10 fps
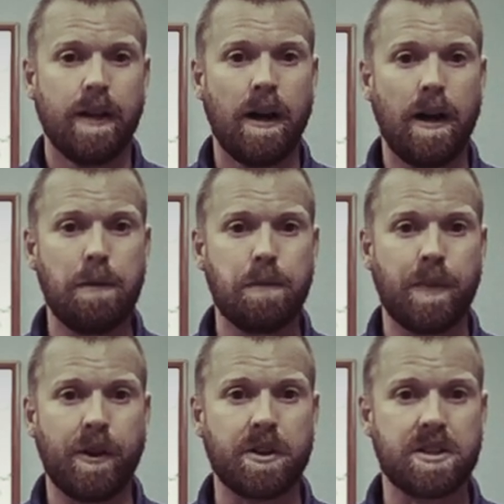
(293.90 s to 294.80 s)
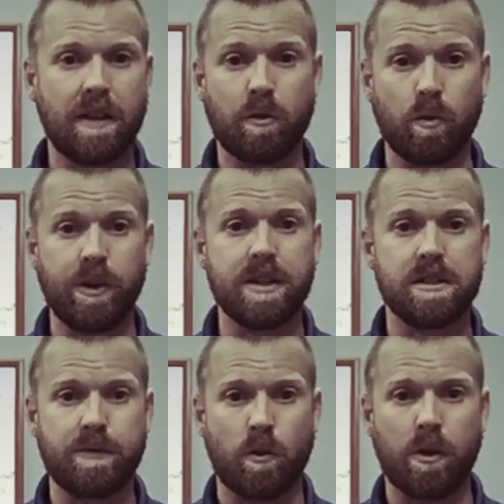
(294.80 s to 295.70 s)
There are several
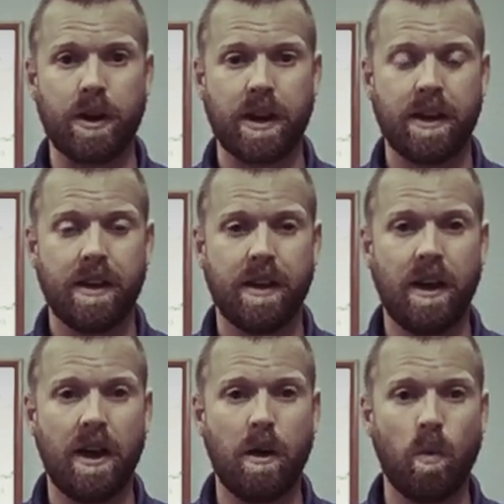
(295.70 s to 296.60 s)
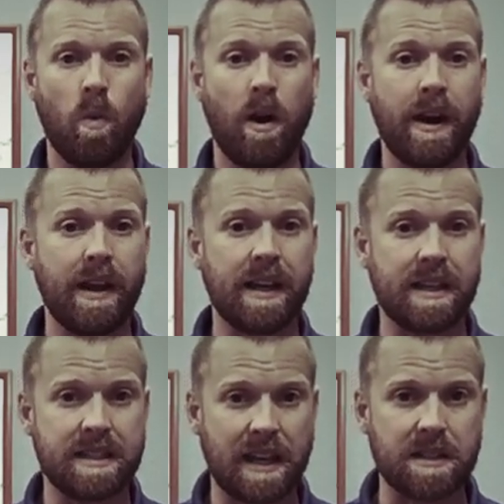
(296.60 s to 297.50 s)
reasons for it. One, it
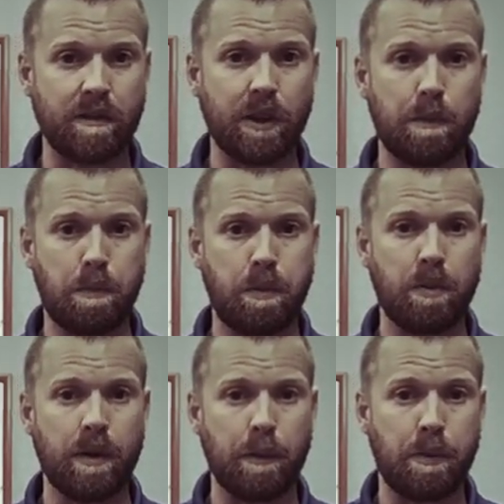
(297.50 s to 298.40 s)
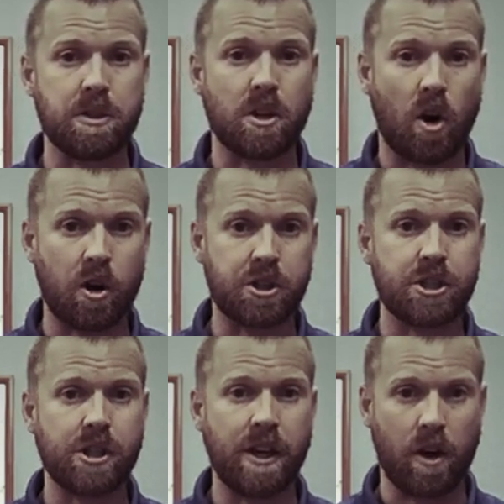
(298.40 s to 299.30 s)
excessively it puts an
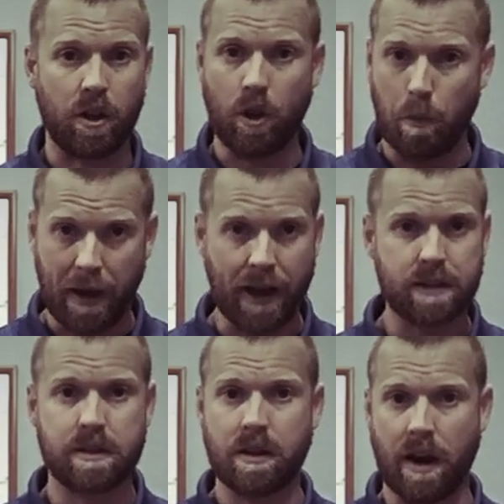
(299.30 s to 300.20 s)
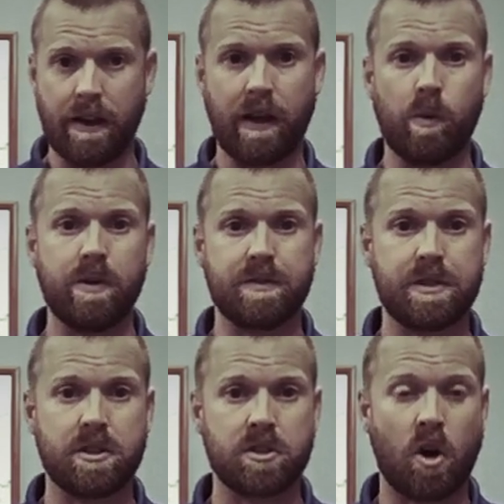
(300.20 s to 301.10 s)
arch in our low backs, kind of like we
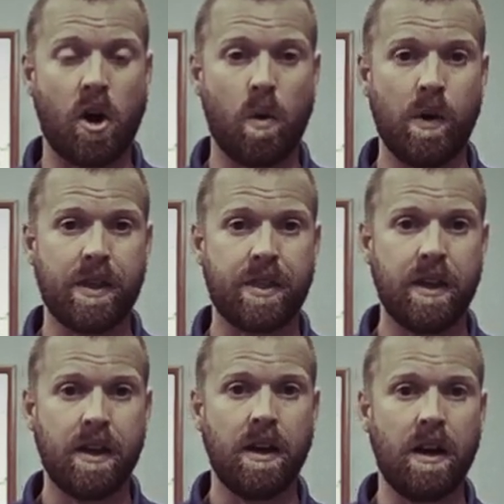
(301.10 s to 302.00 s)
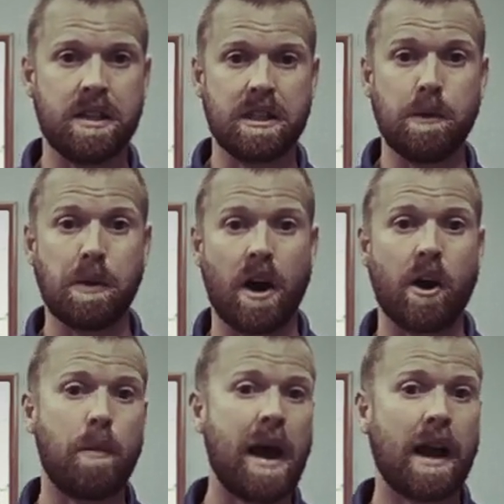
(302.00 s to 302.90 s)
saw with sleeping
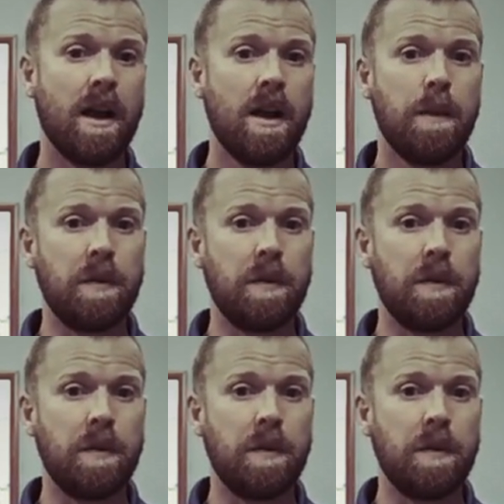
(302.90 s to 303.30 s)
on our back.